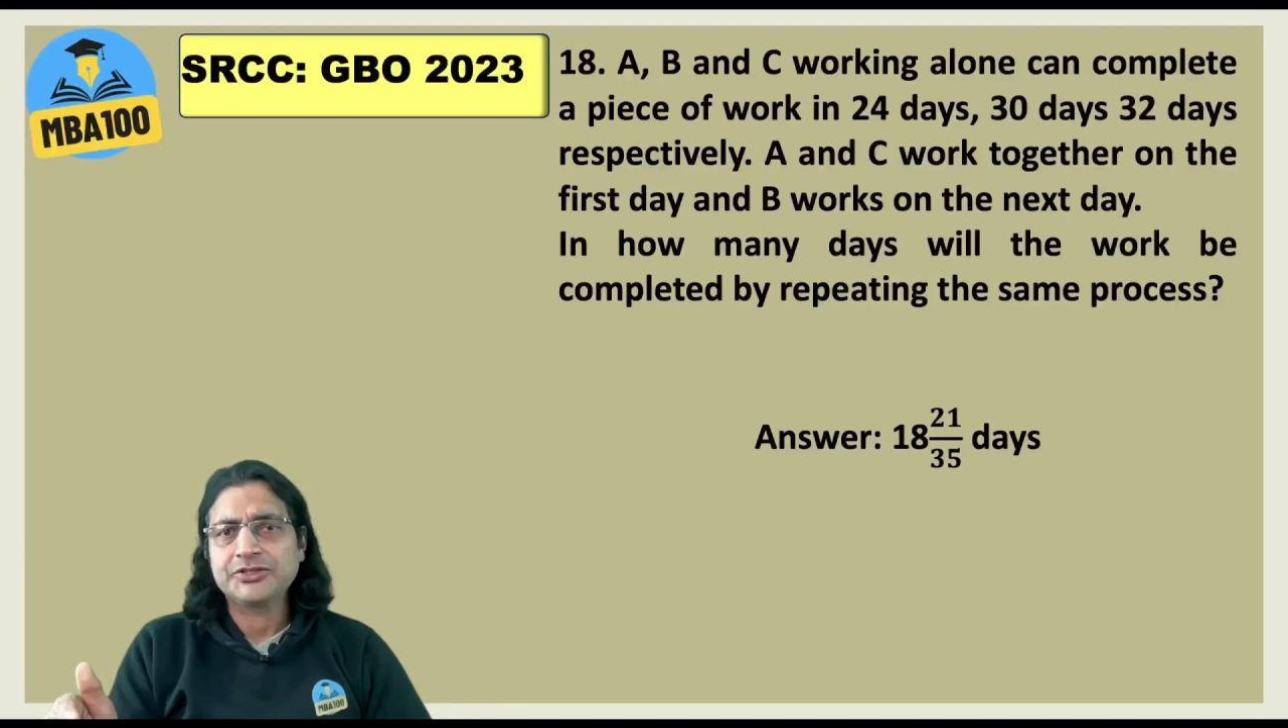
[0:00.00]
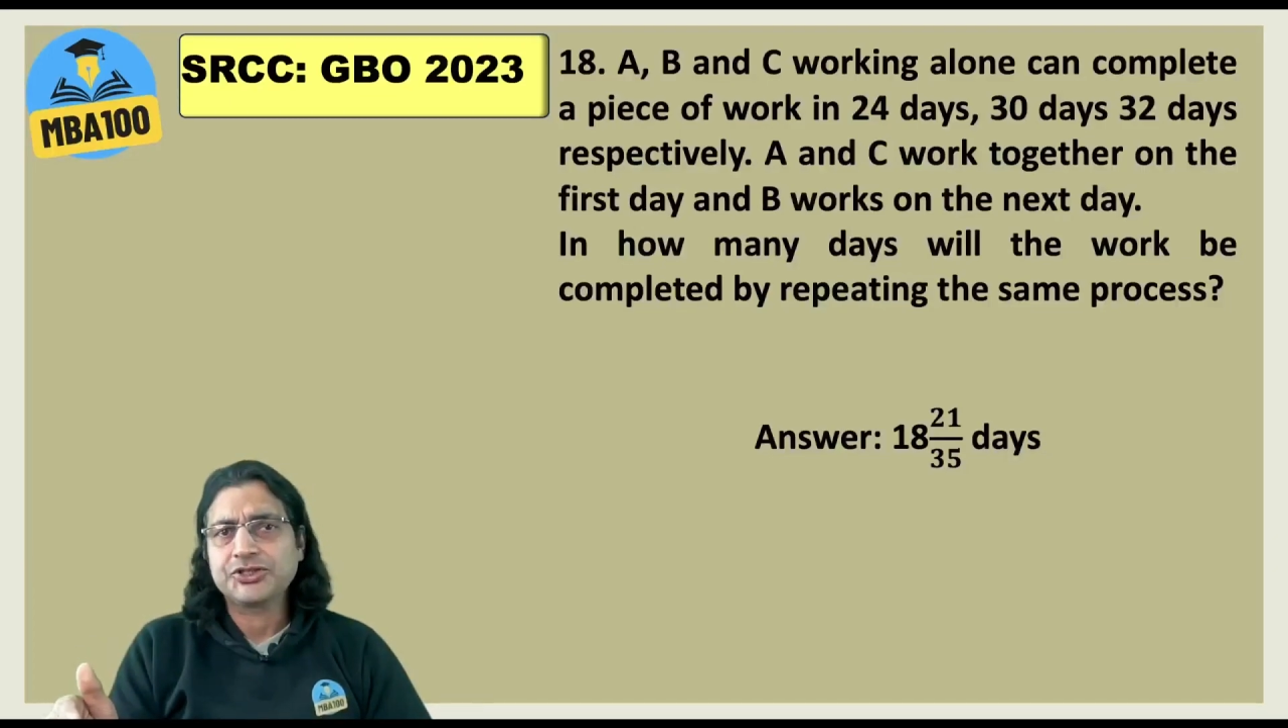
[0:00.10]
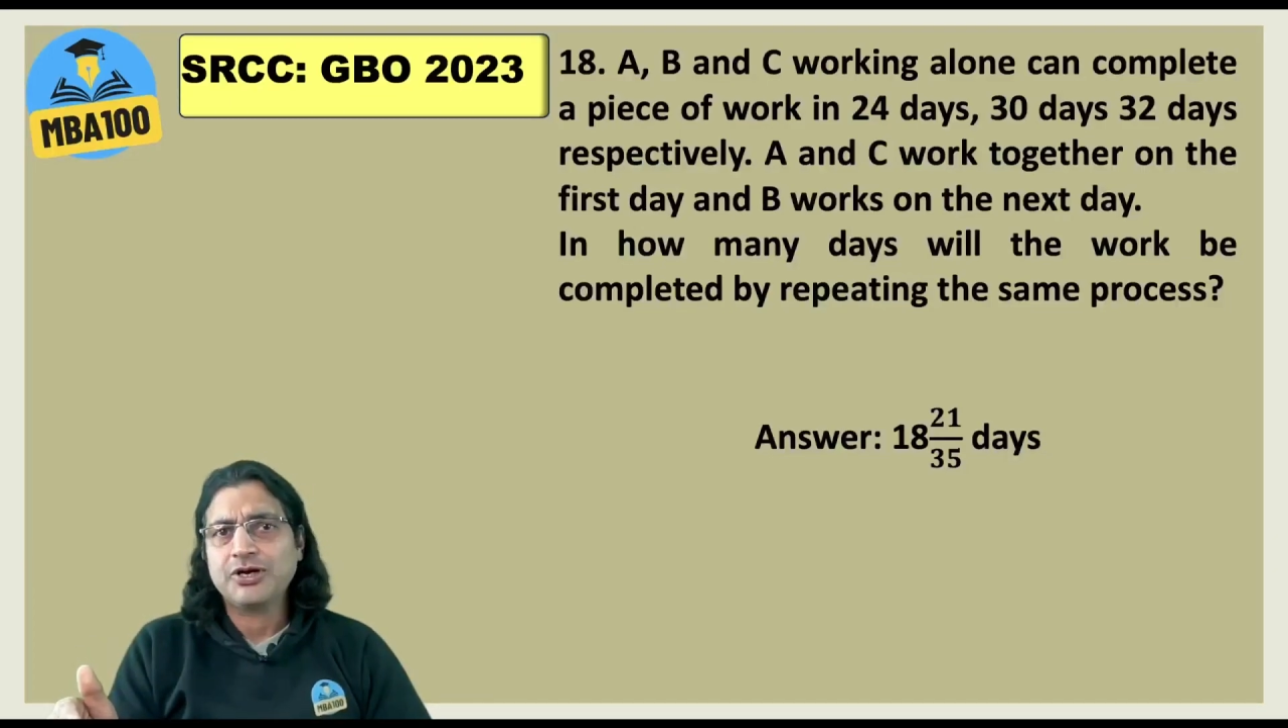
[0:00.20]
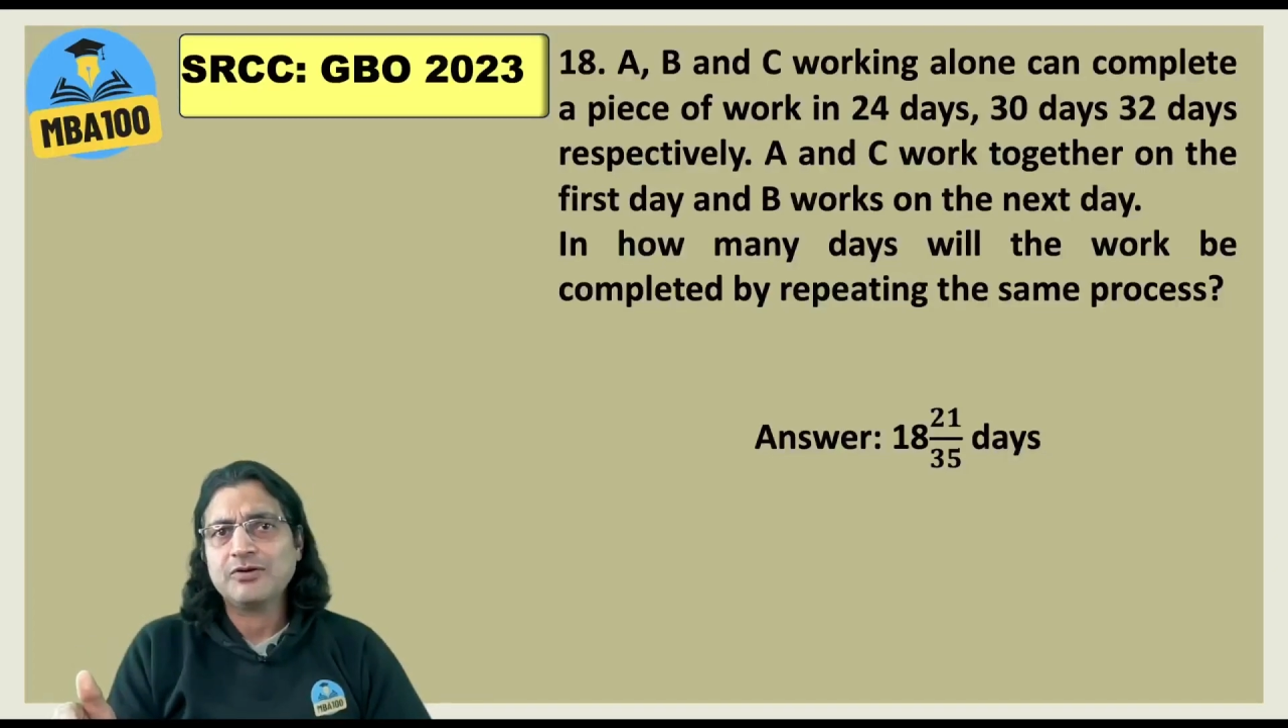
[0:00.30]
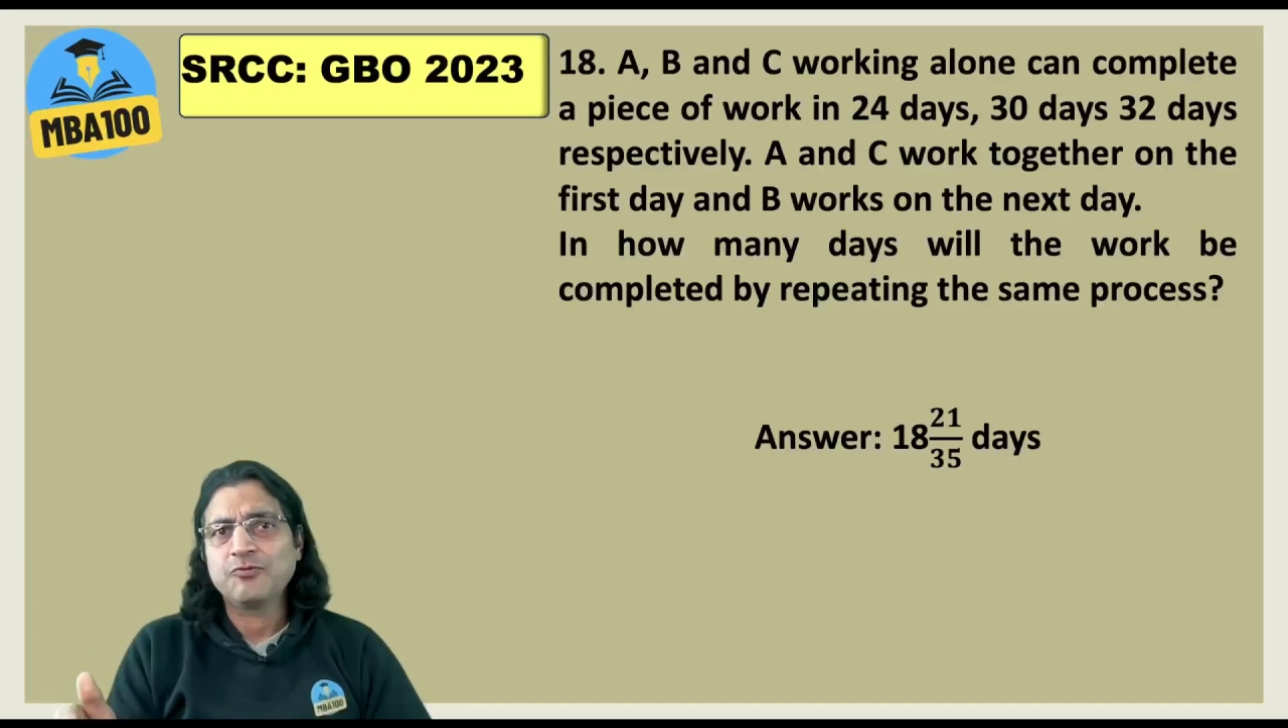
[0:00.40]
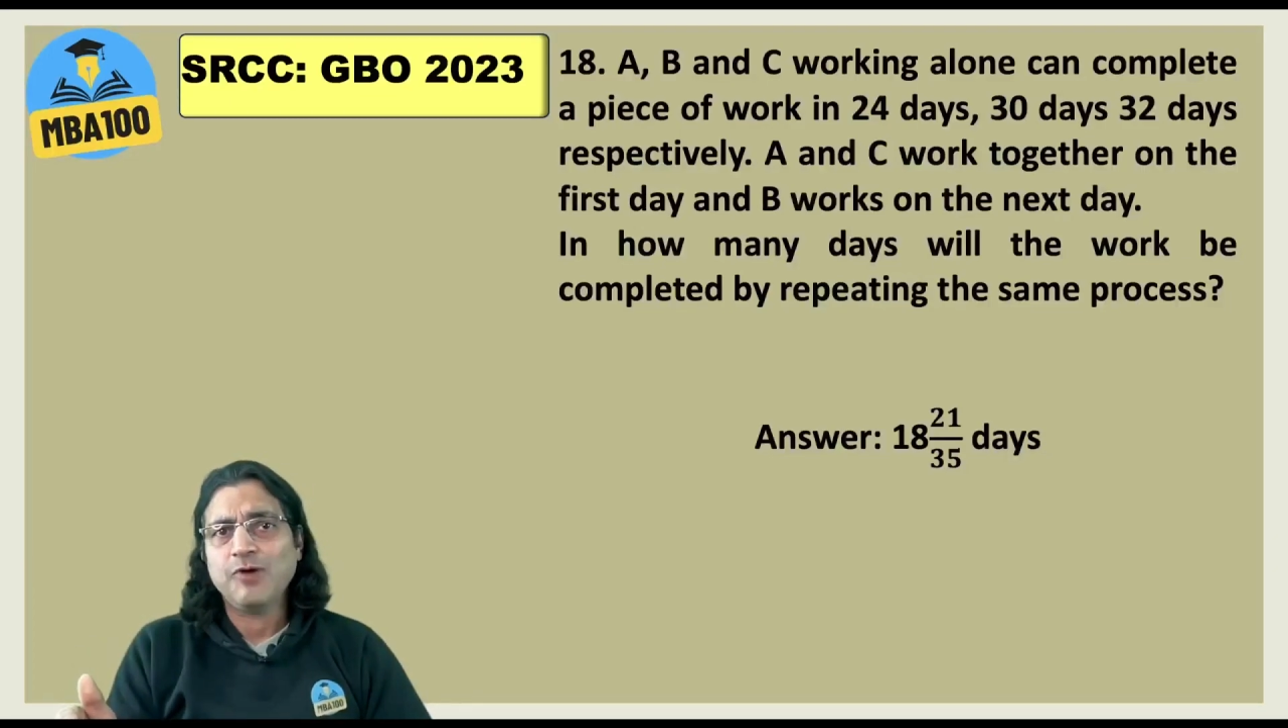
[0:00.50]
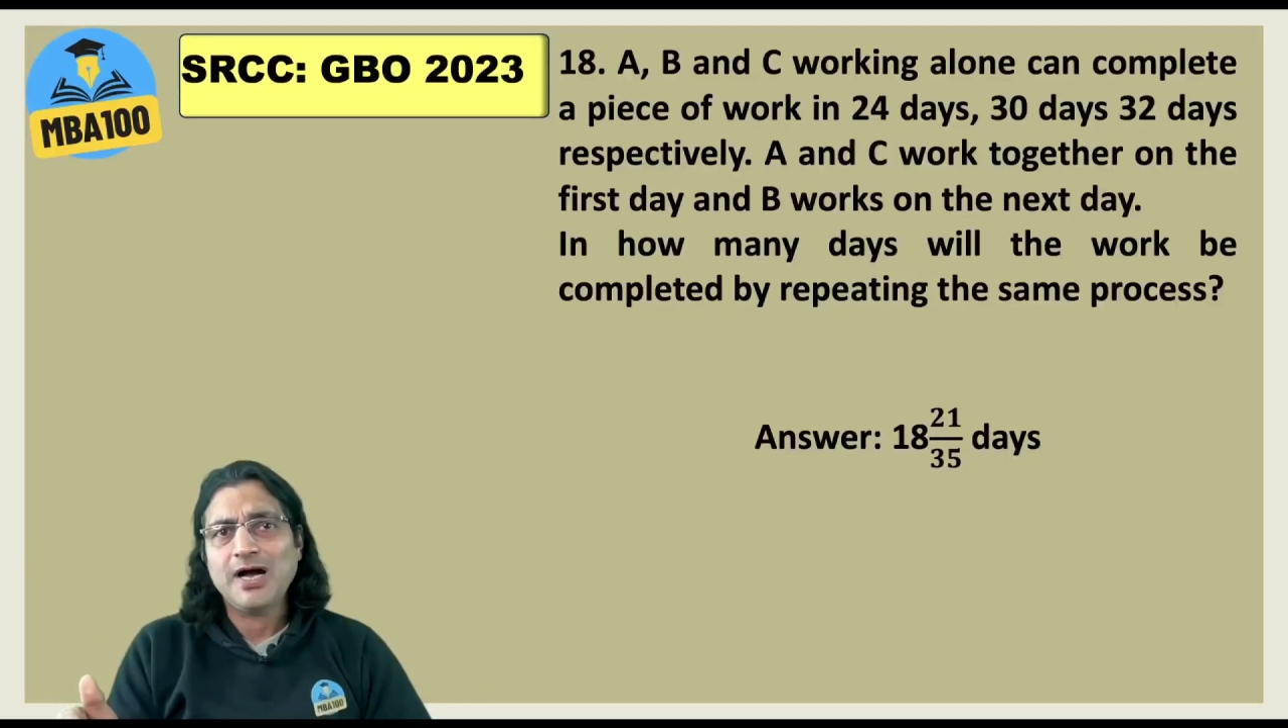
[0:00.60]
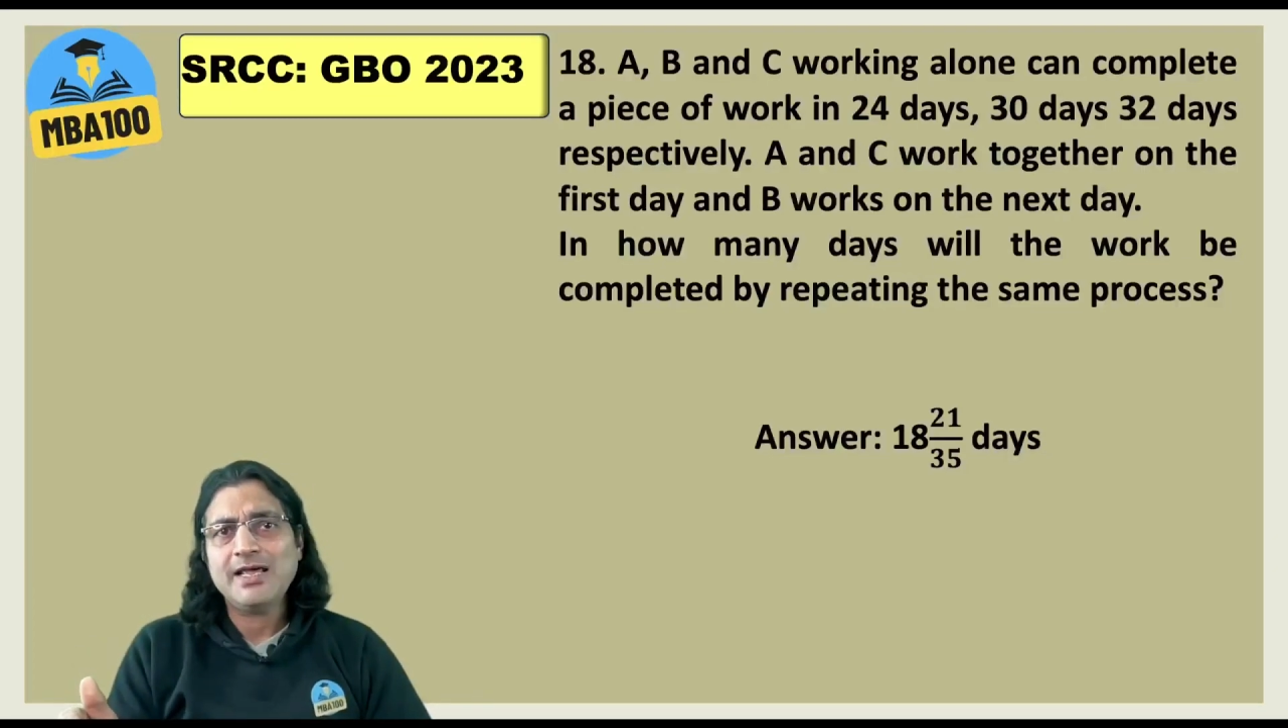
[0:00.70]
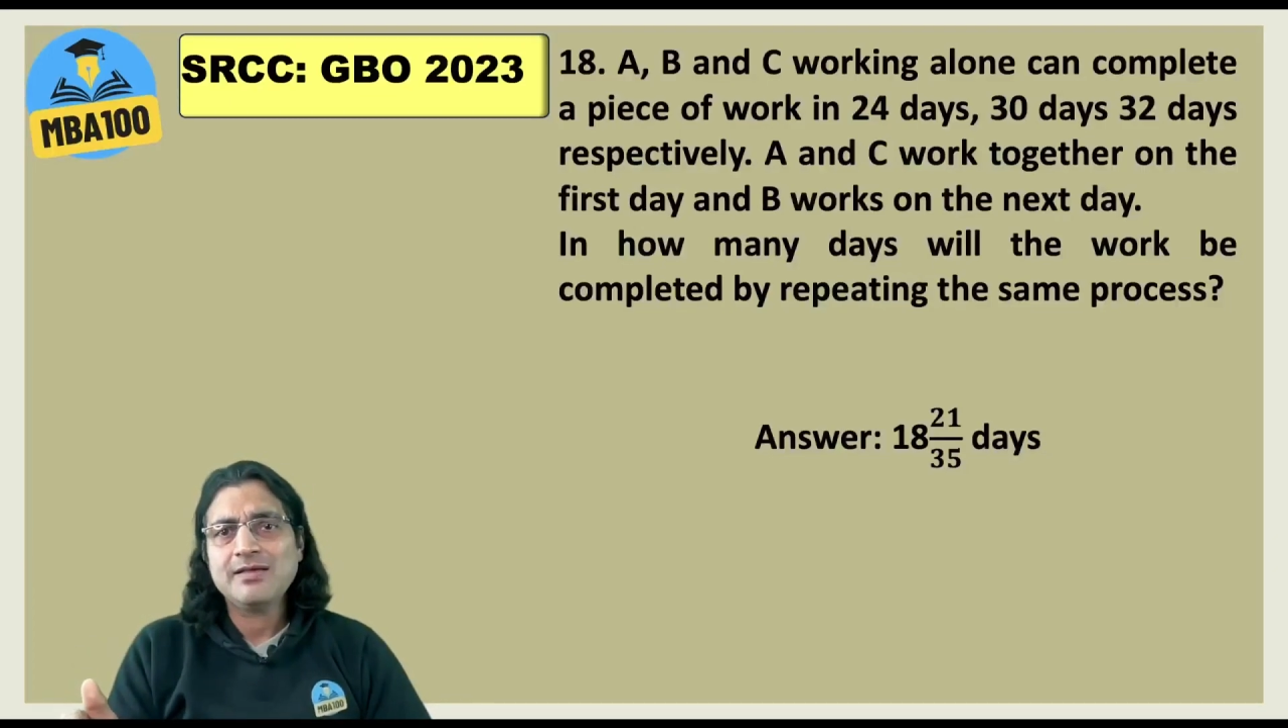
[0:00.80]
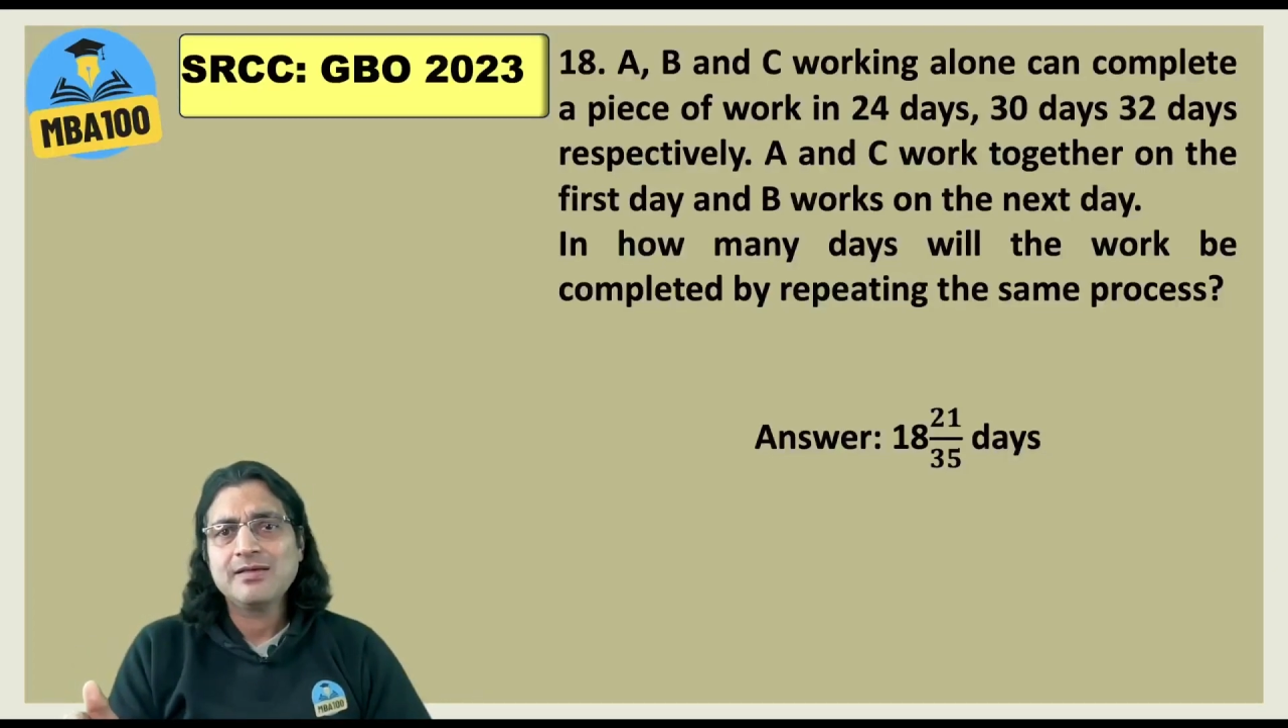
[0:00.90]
it short. Why?